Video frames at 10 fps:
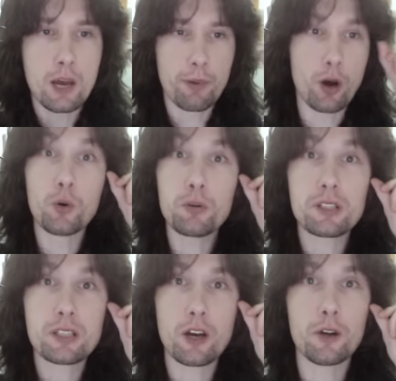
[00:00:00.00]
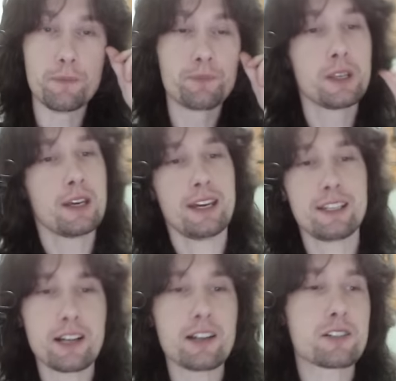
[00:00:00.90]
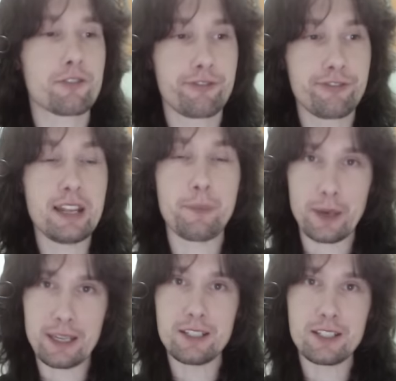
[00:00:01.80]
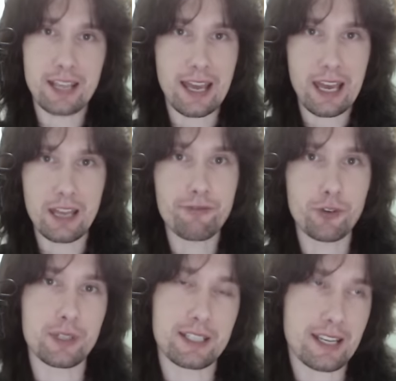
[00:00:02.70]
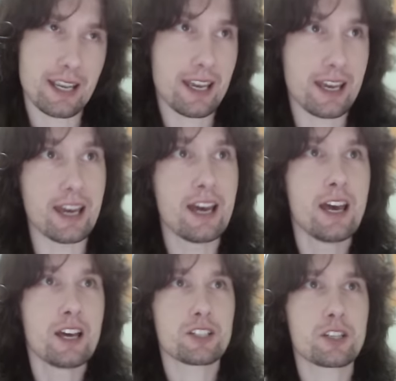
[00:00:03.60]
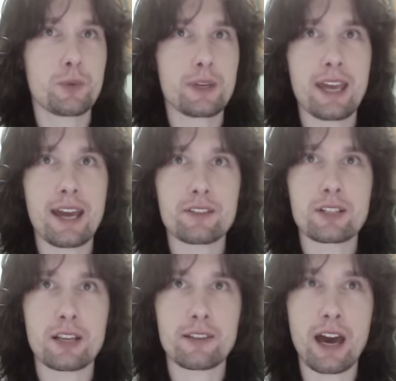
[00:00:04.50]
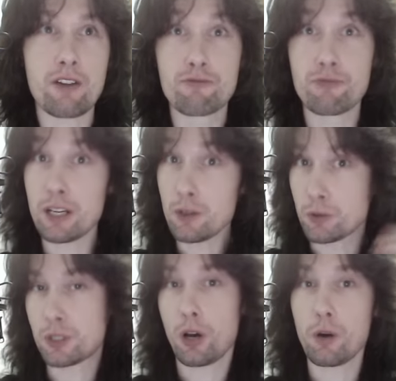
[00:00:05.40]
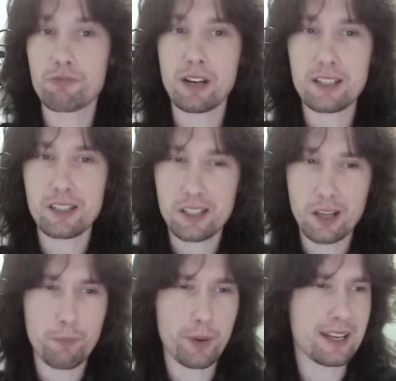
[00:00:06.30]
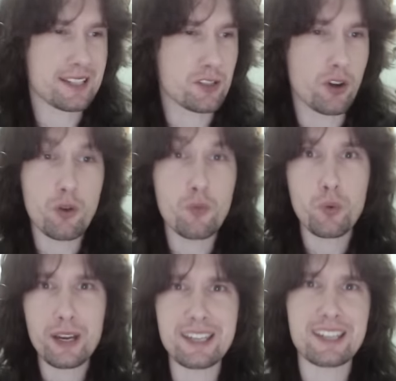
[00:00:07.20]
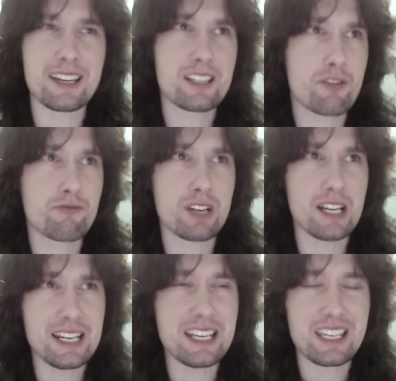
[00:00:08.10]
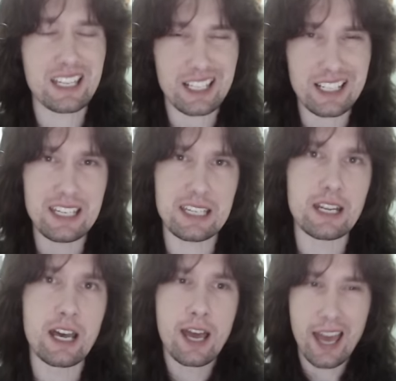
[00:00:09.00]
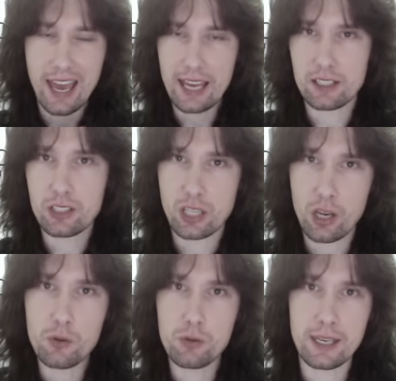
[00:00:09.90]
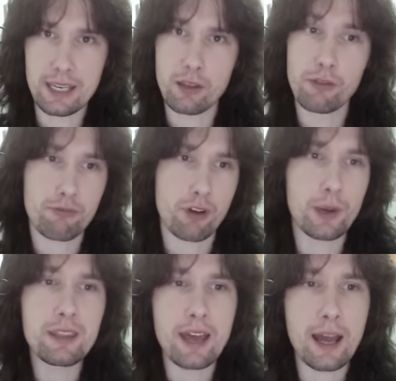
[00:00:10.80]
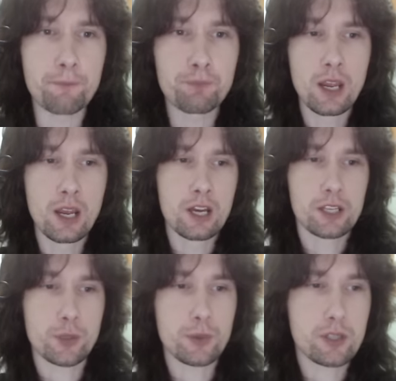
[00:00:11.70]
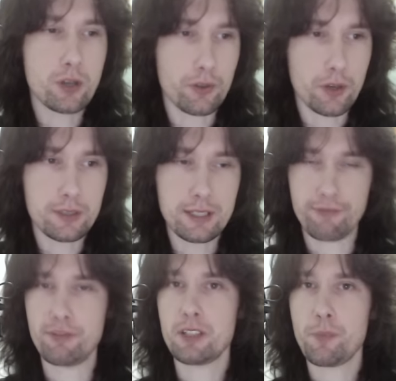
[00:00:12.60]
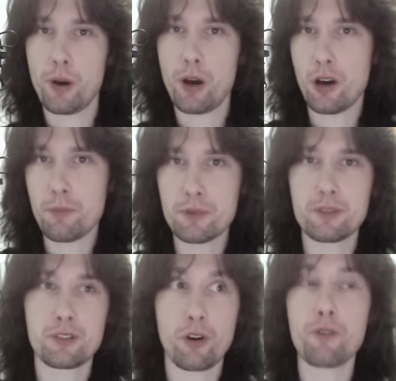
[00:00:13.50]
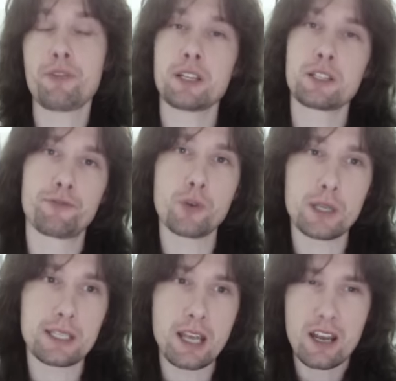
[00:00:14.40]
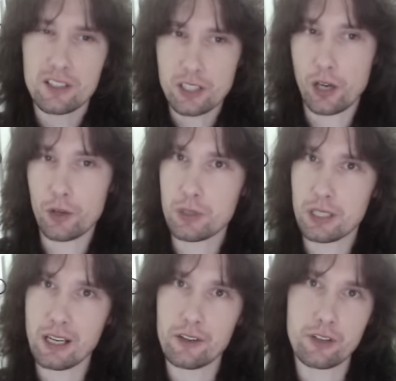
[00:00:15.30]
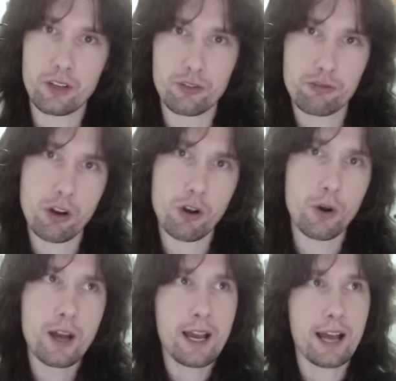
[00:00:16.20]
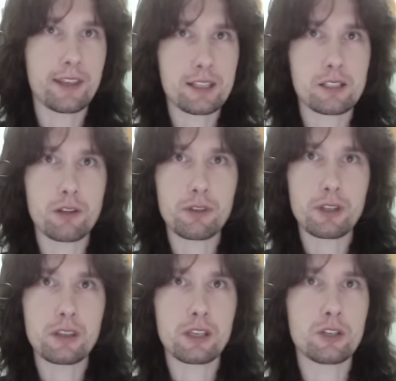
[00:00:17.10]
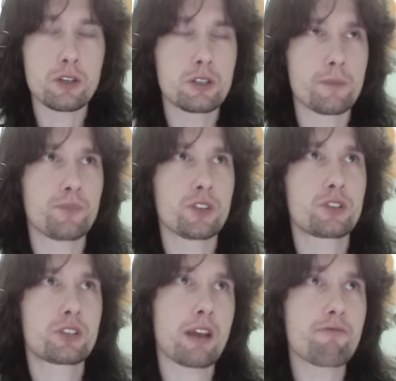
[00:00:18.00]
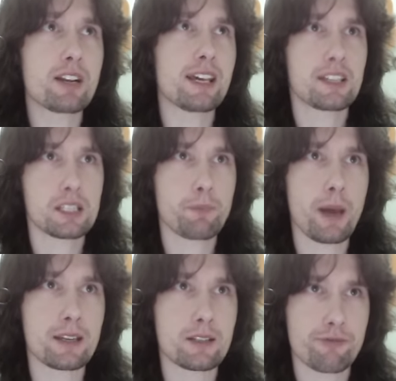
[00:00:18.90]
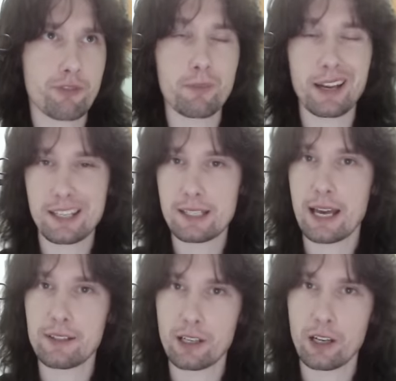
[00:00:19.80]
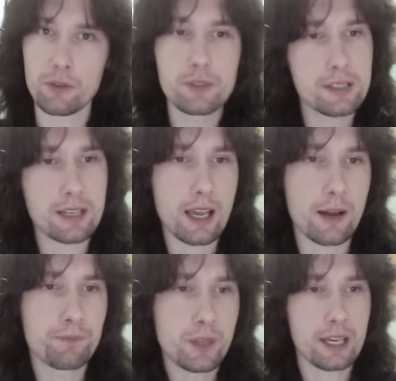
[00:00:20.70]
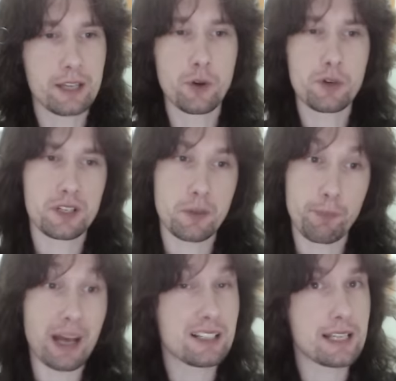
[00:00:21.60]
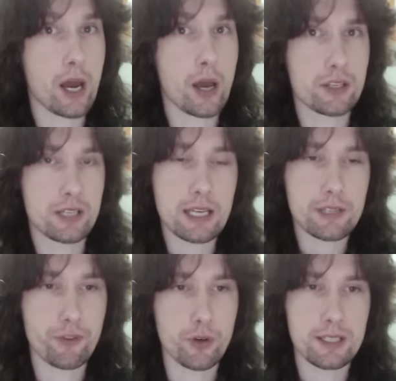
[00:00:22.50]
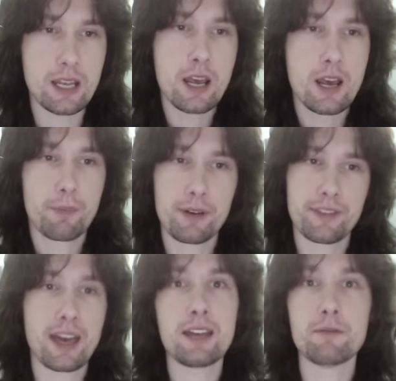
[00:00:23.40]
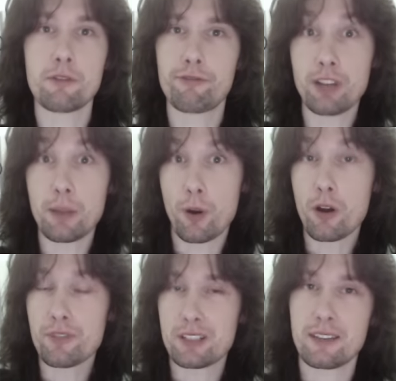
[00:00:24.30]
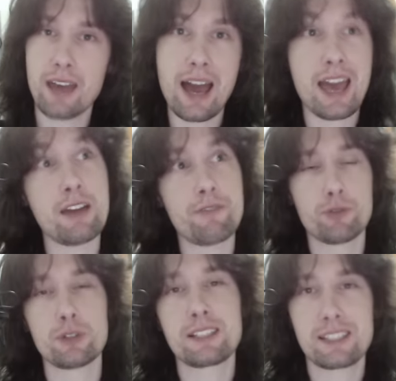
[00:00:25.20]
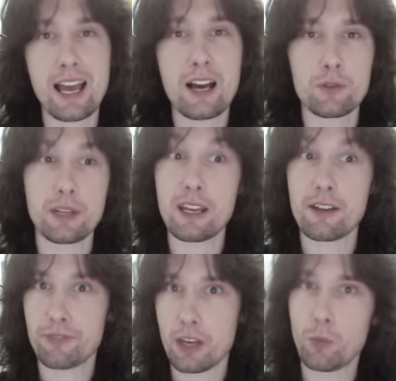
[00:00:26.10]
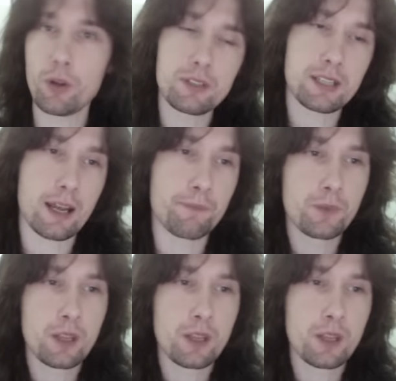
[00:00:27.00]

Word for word: But also, he does flip into head voice here so we get that real top register, but it's not weak. It's a really clean head tone that he can throw in there. So he's got those different departments of his voice totally under control. And that's something that you'd generally expect from a standalone singer in order to belt out in chest voice, but then flip over to that head voice sound if they want it.